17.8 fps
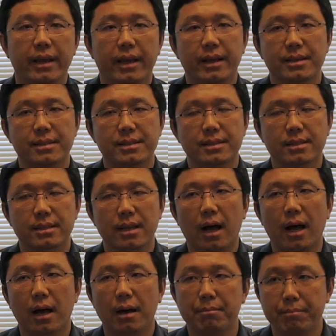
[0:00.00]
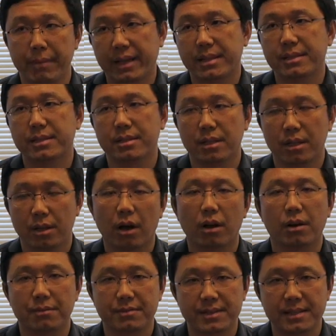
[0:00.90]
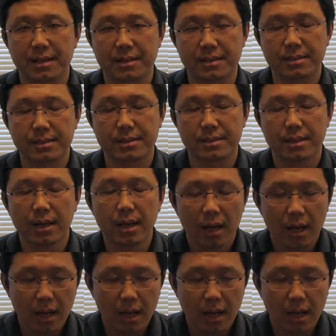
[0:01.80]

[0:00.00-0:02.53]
is makes a lot of sense.